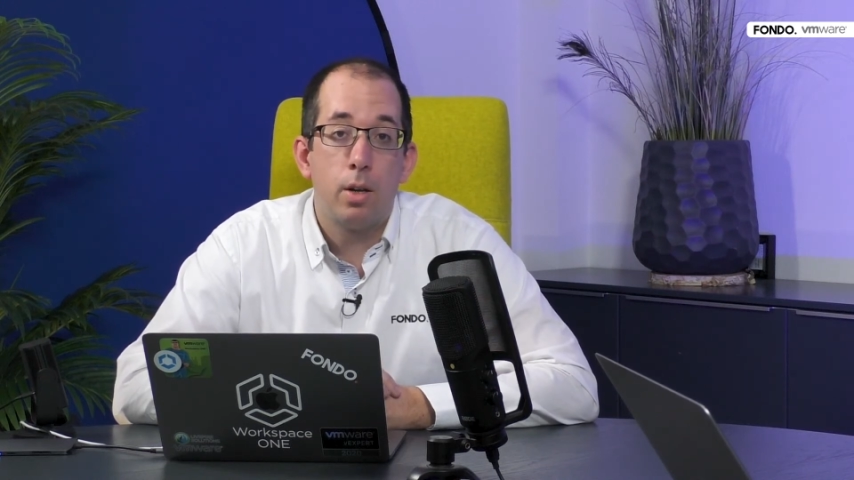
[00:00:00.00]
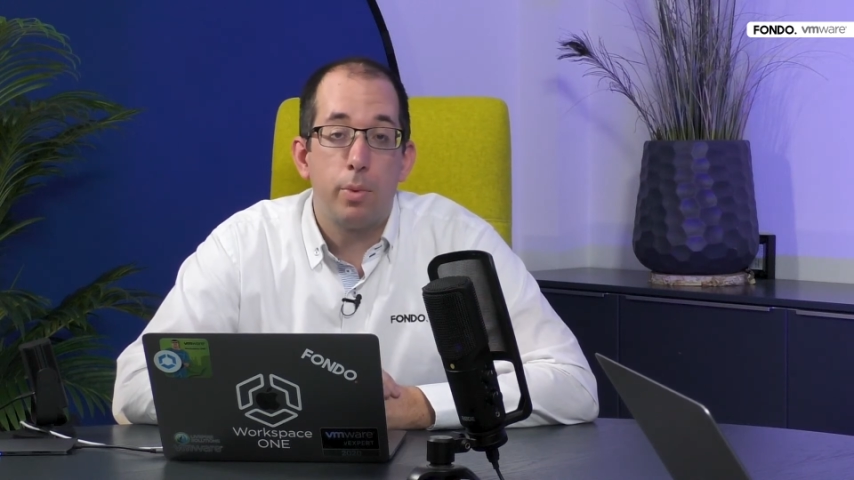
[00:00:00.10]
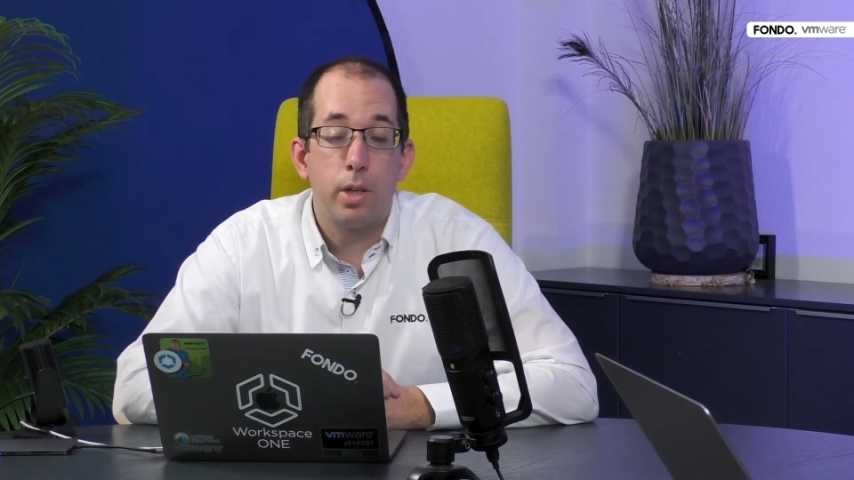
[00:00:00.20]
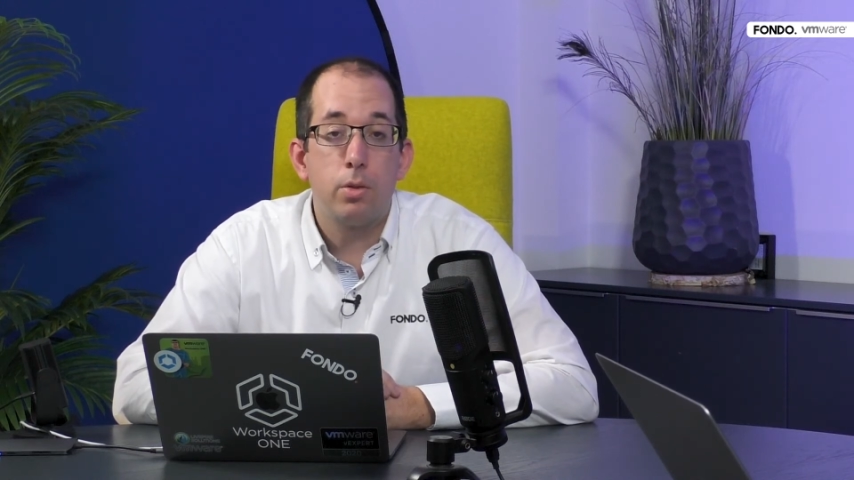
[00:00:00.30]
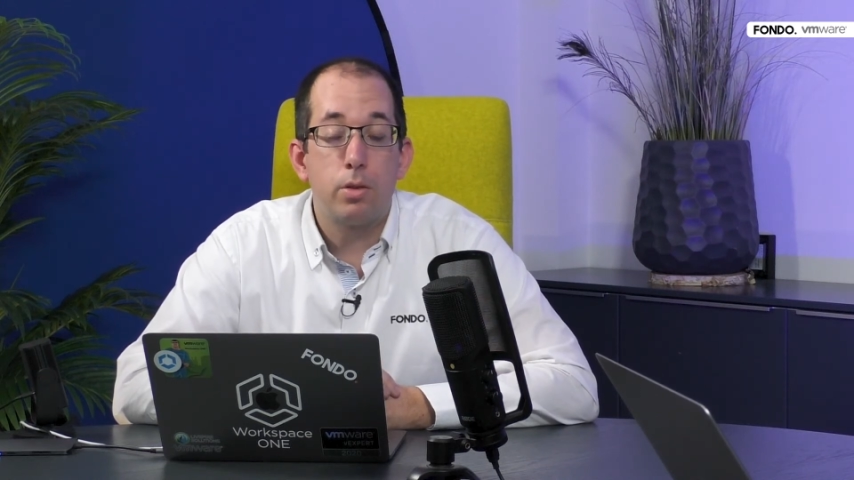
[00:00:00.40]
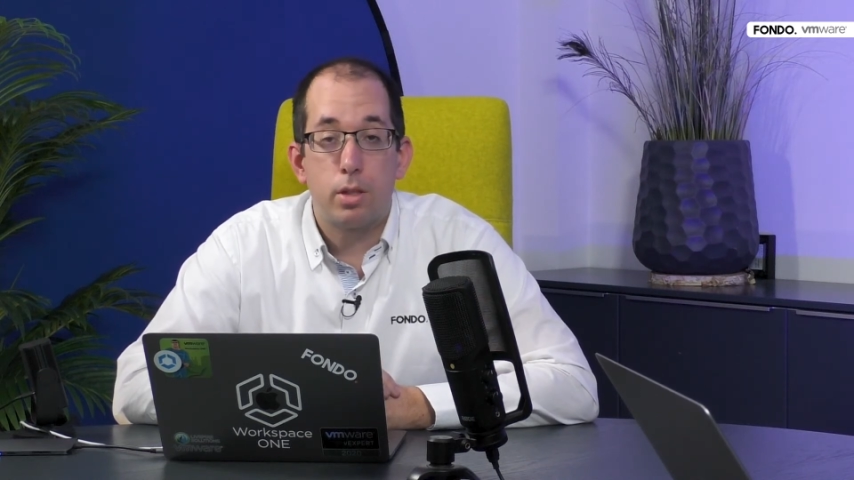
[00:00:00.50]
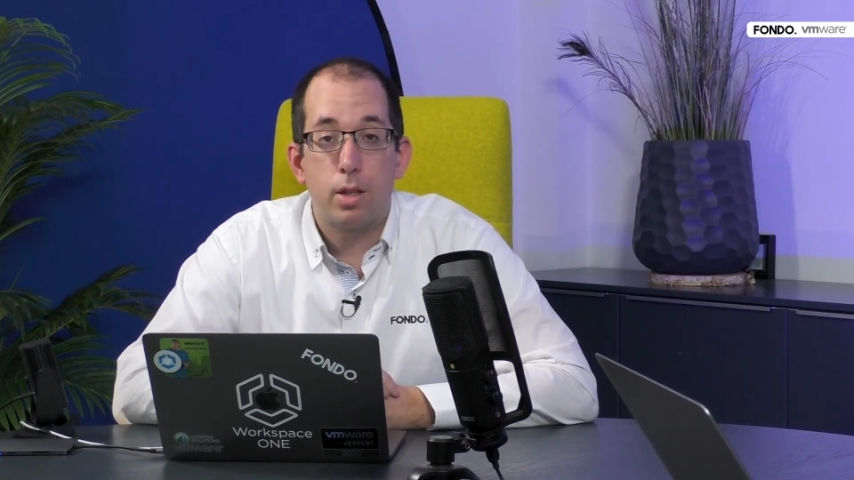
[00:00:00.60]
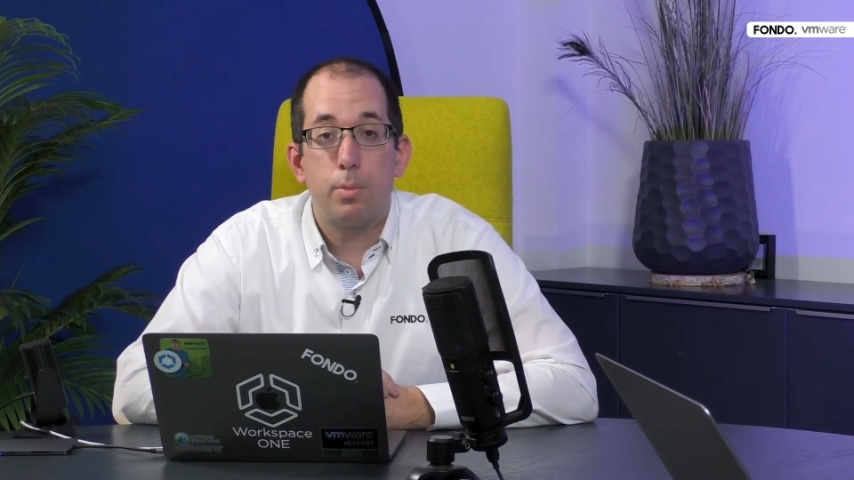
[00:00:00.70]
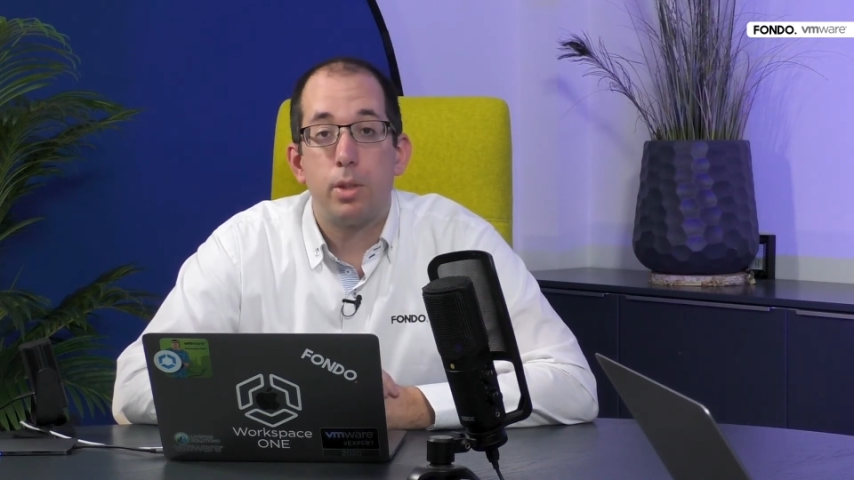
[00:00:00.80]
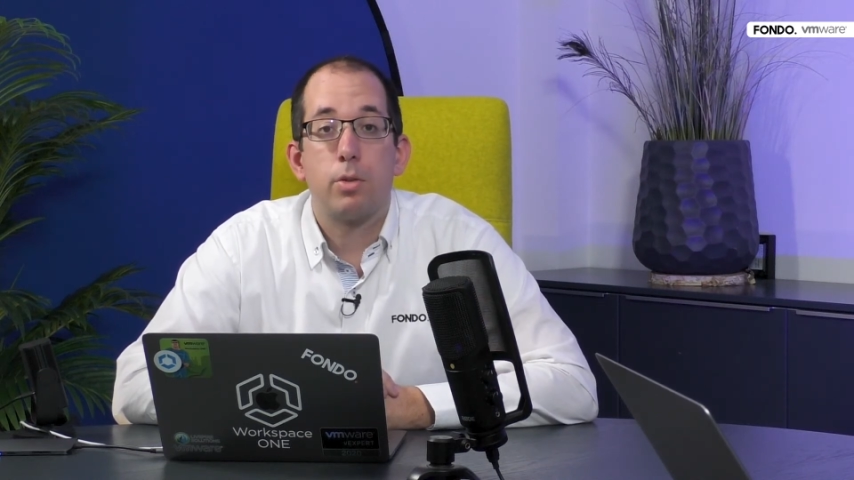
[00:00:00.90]
we used
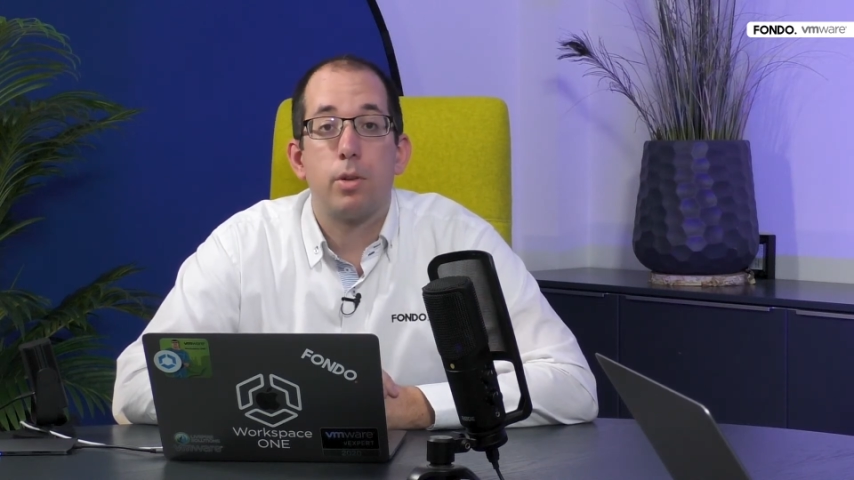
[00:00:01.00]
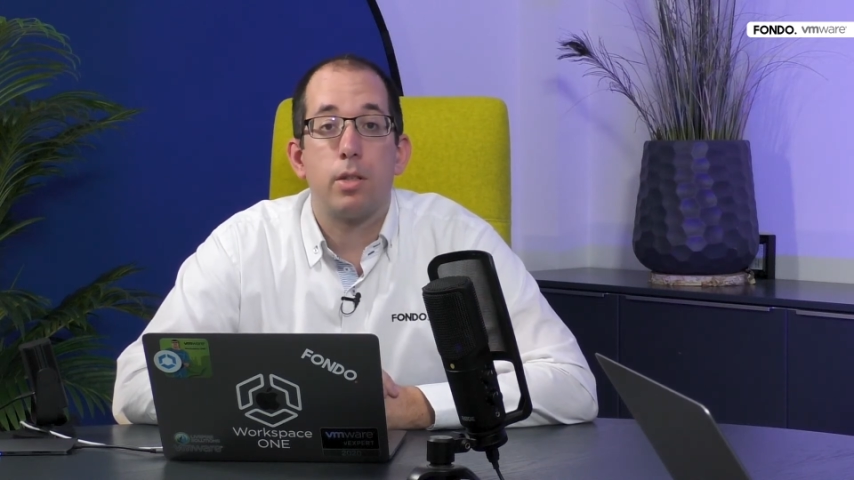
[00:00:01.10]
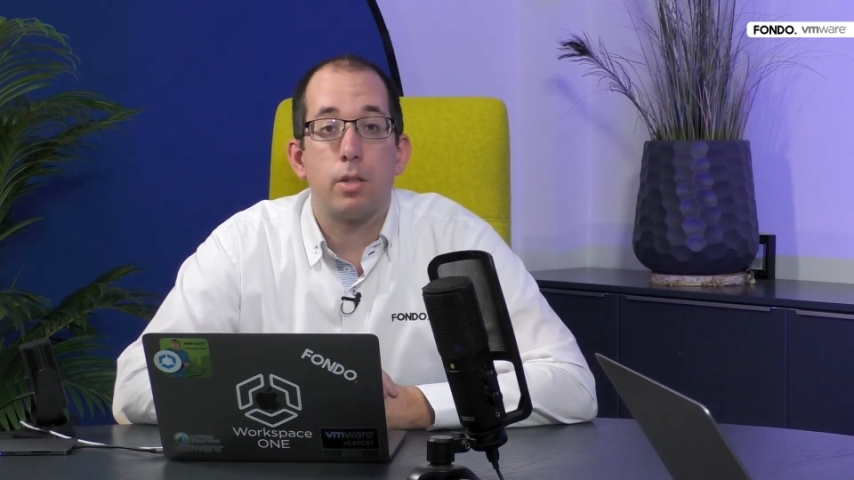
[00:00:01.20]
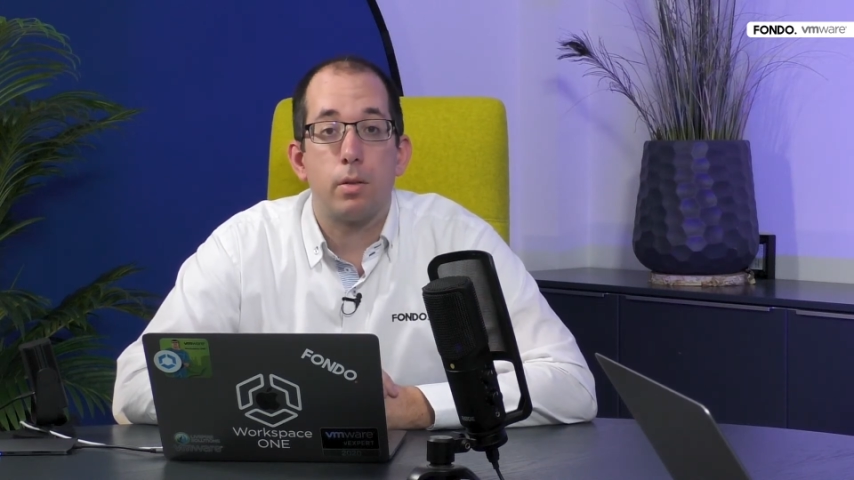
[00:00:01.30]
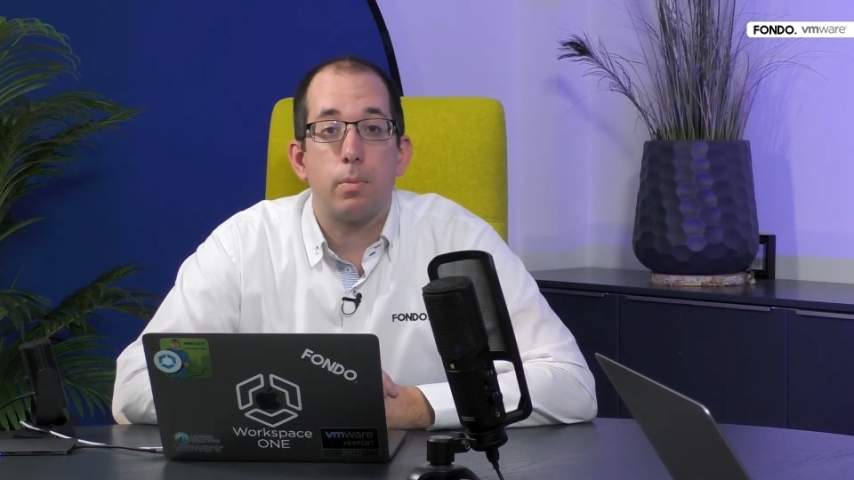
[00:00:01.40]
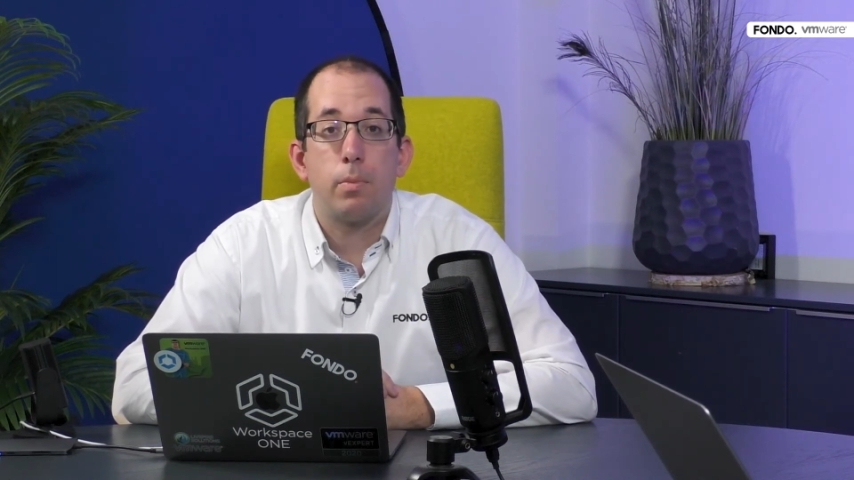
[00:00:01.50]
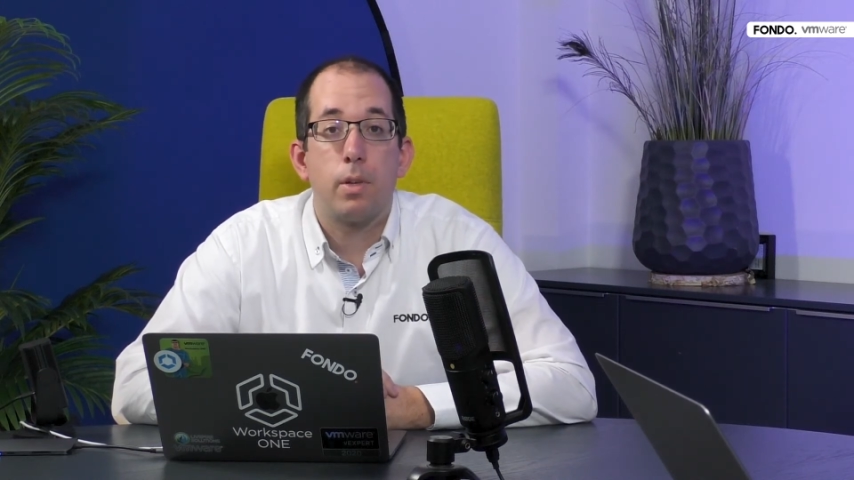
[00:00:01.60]
SAML Tracer.